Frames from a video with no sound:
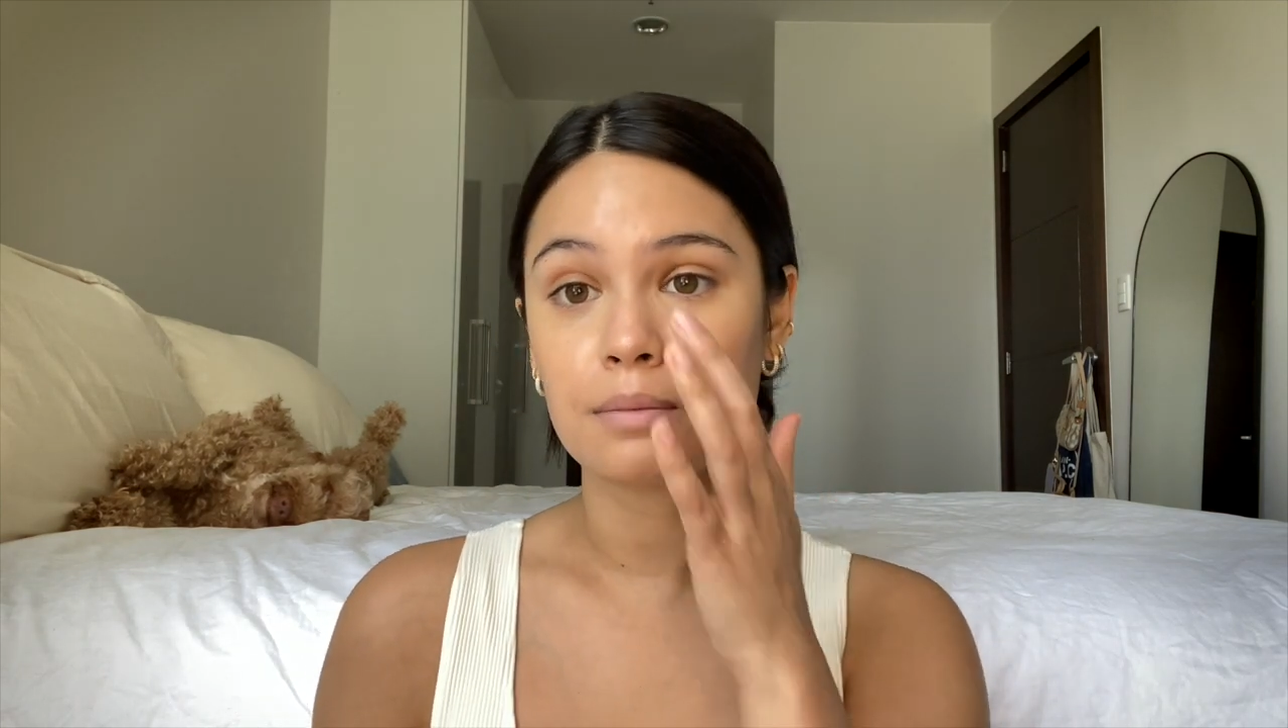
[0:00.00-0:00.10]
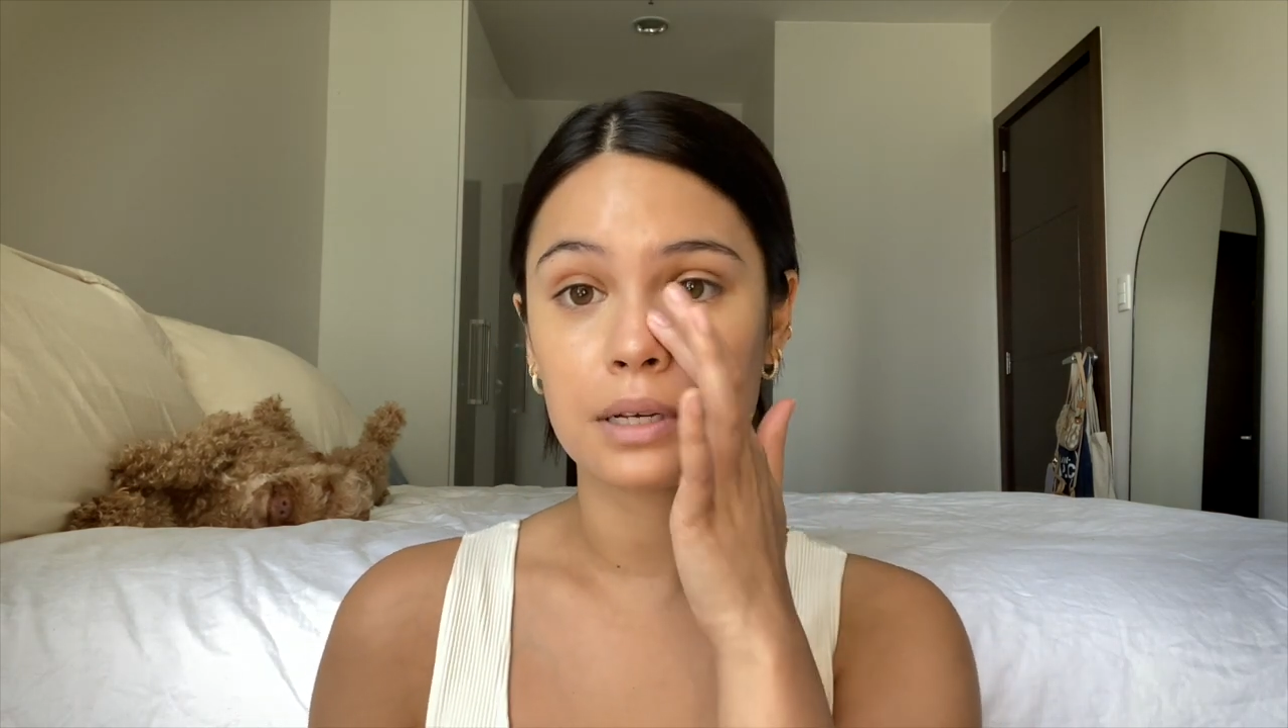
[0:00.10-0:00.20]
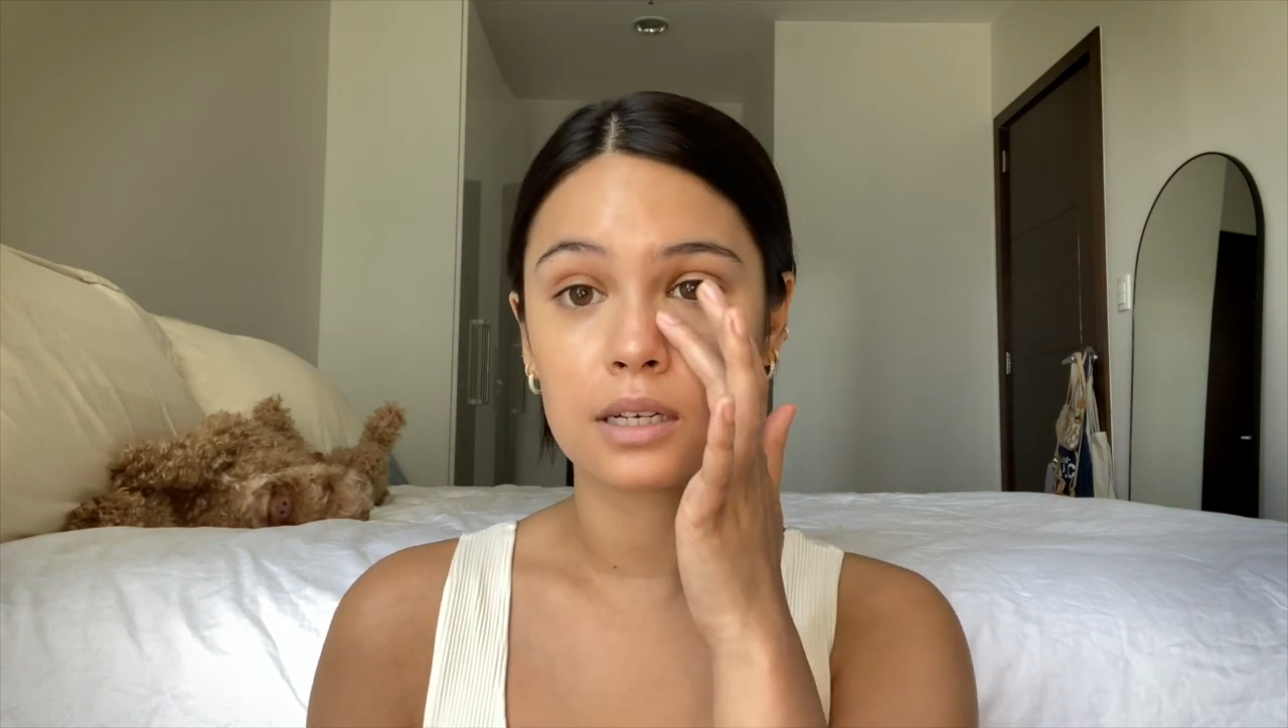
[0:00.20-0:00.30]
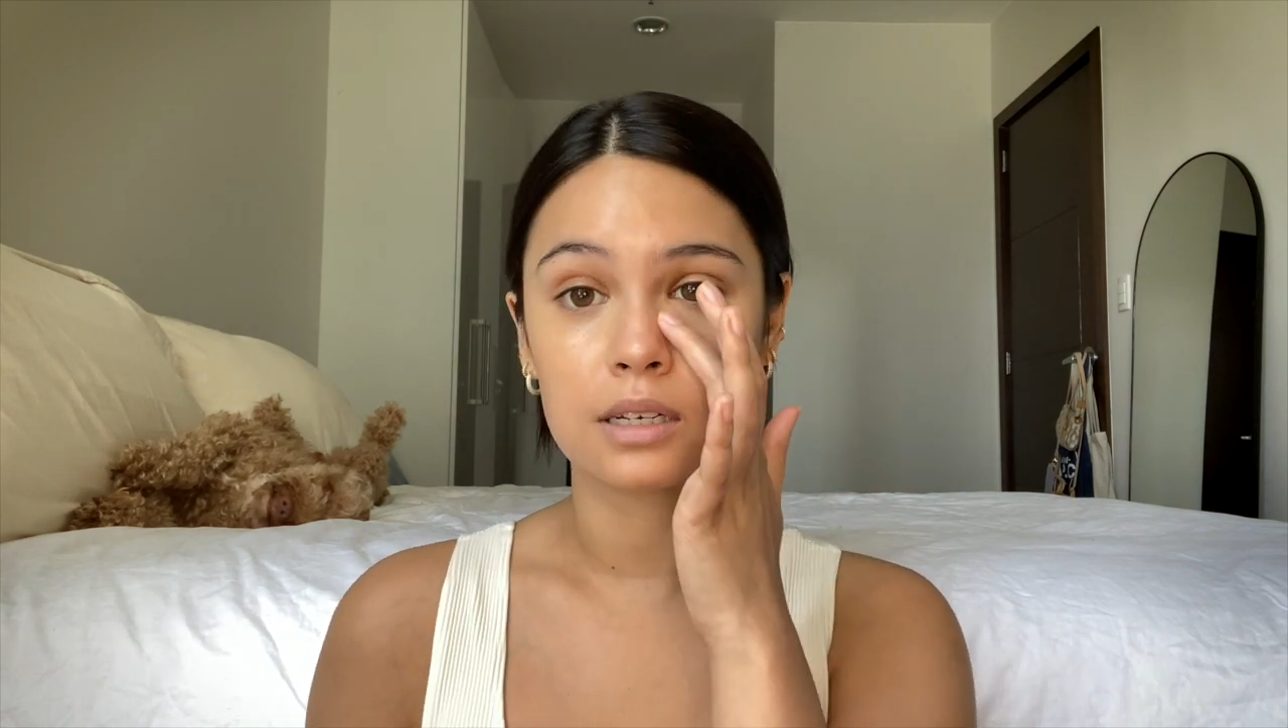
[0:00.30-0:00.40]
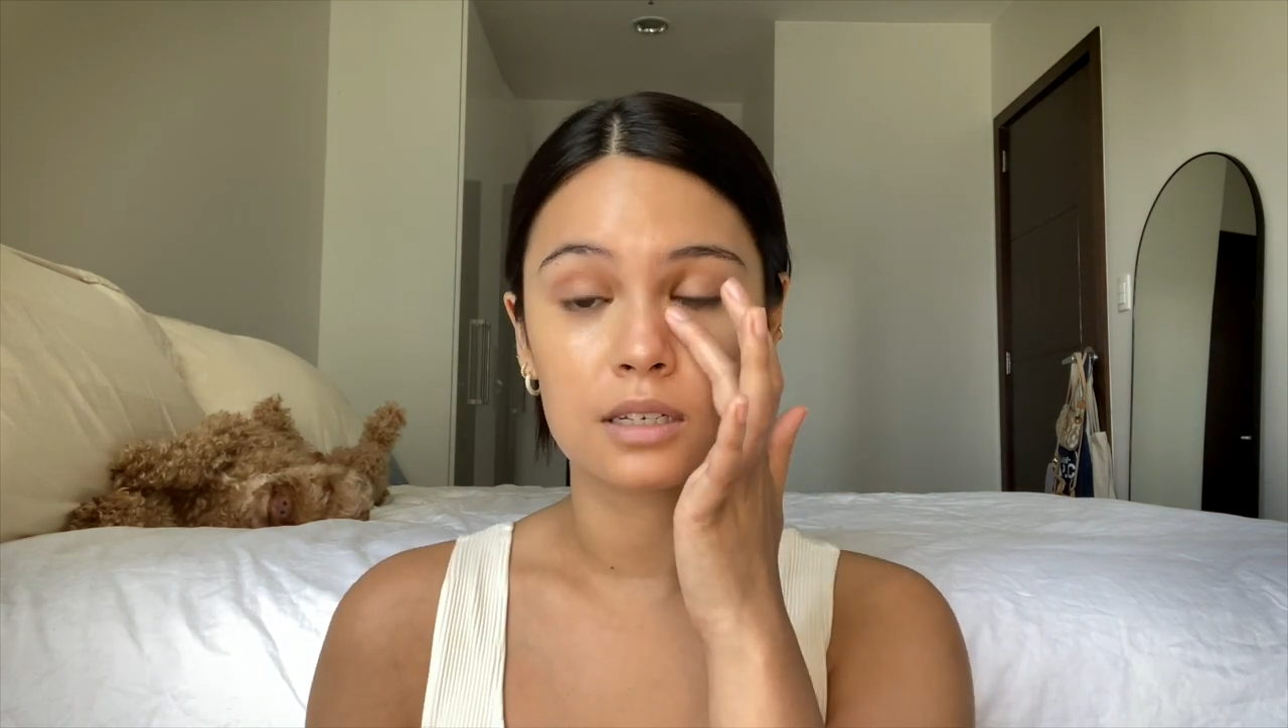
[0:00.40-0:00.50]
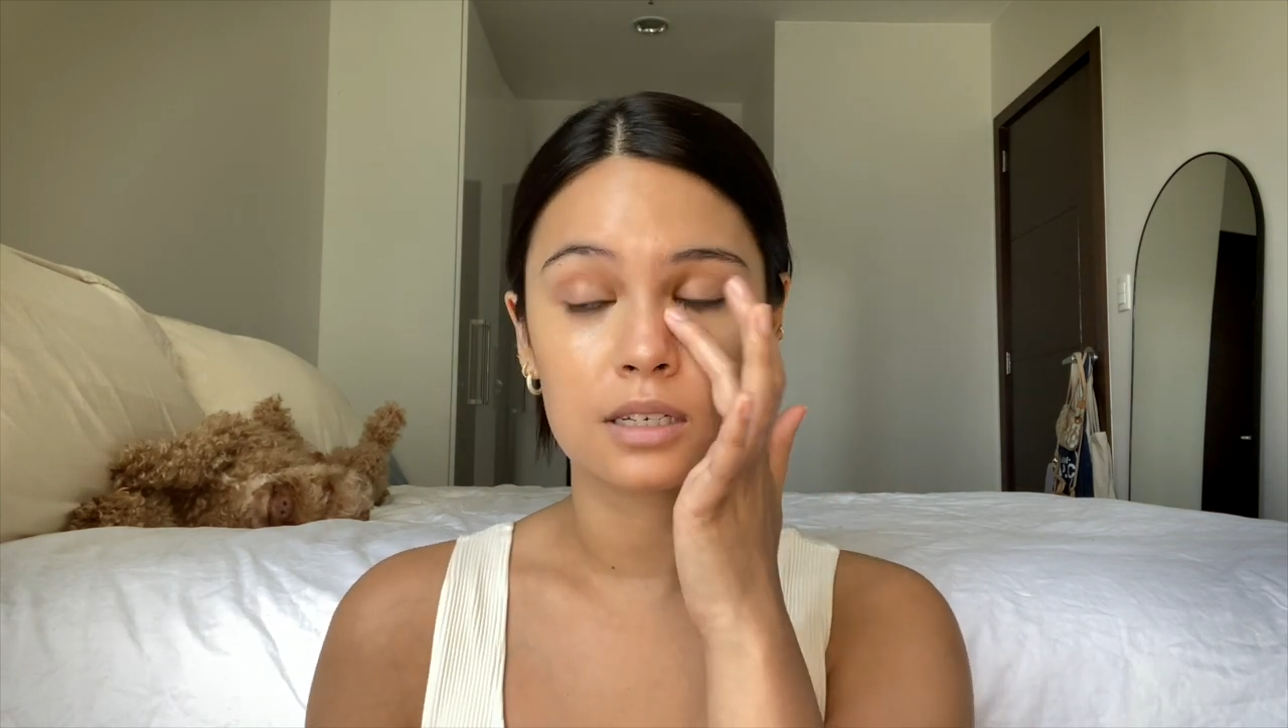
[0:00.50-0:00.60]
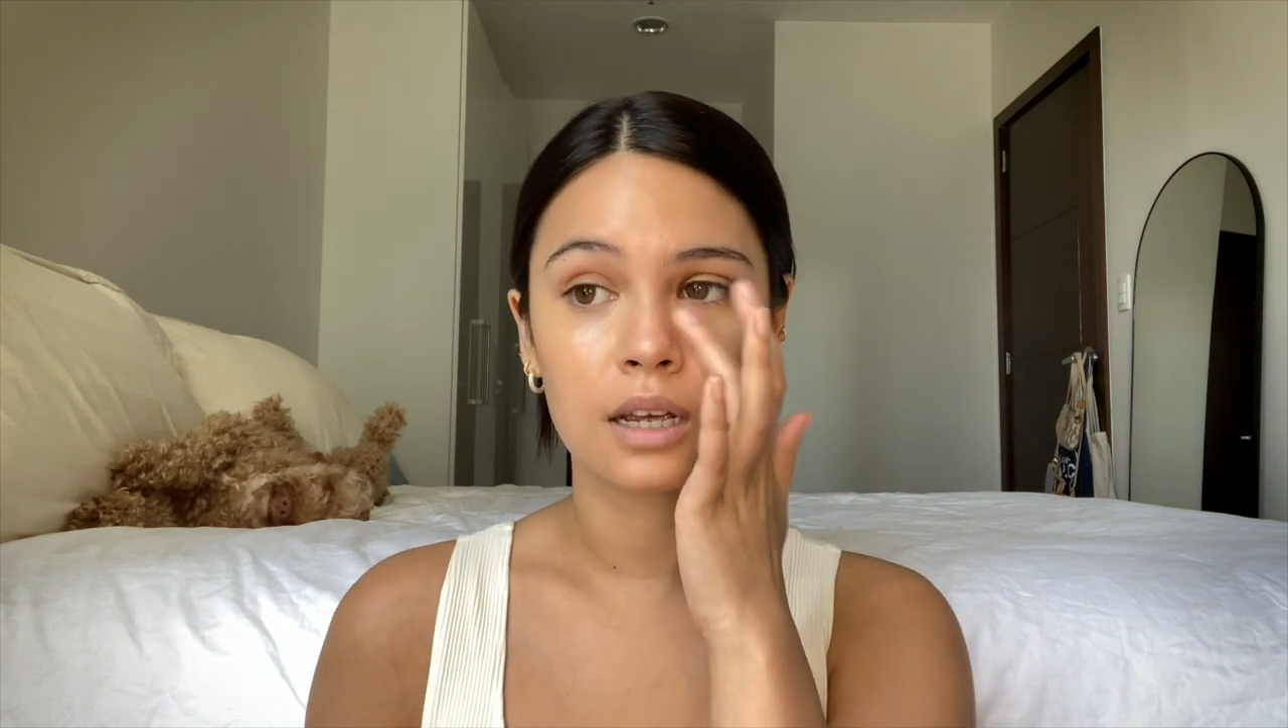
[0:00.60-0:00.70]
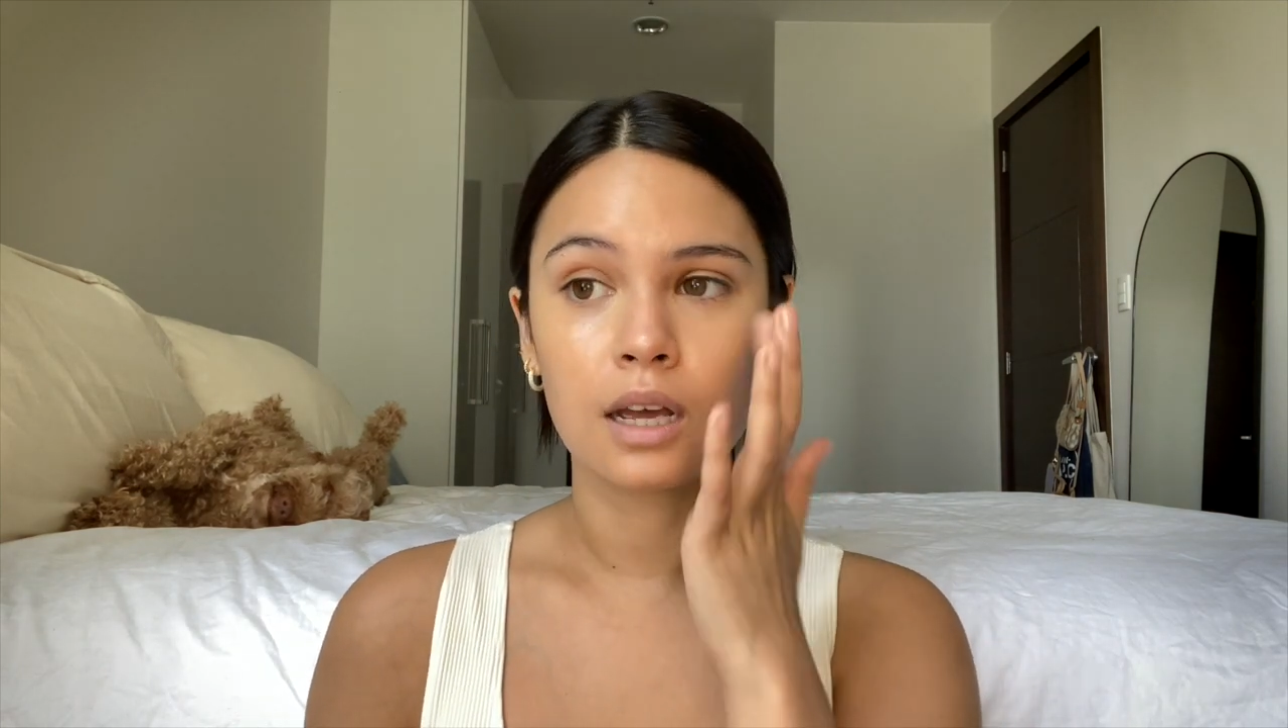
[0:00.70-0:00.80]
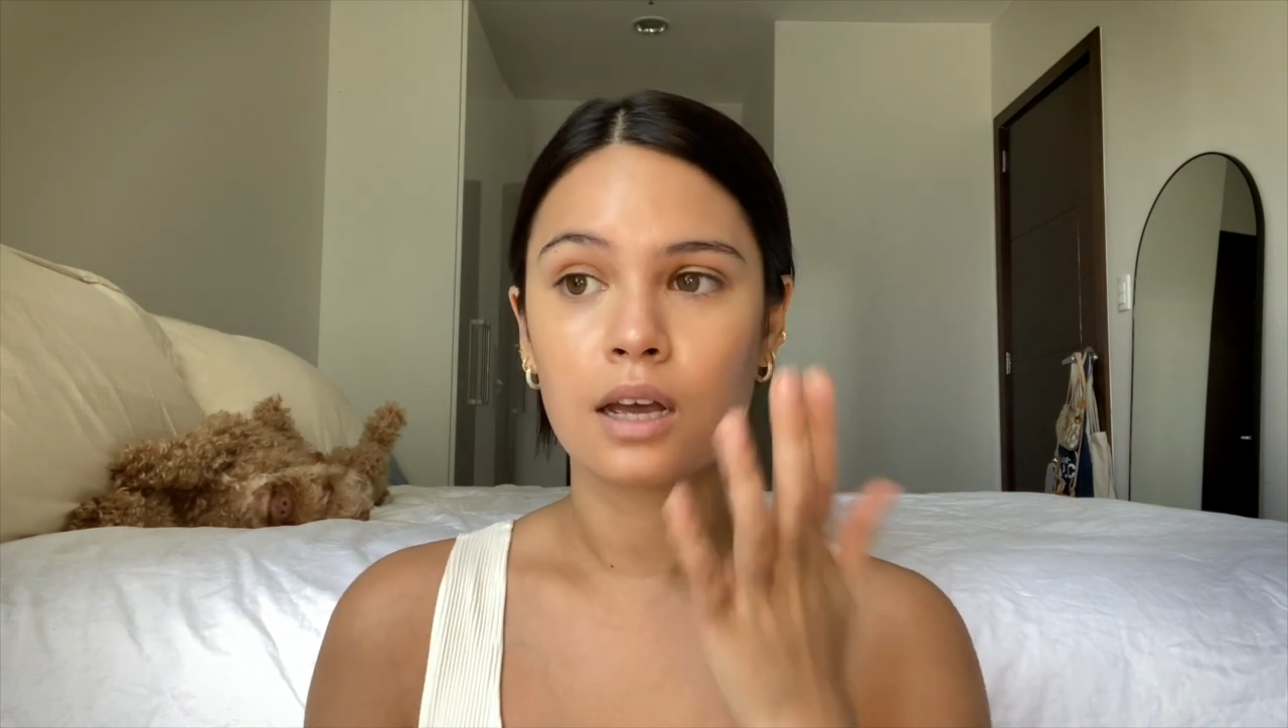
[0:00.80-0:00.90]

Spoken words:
because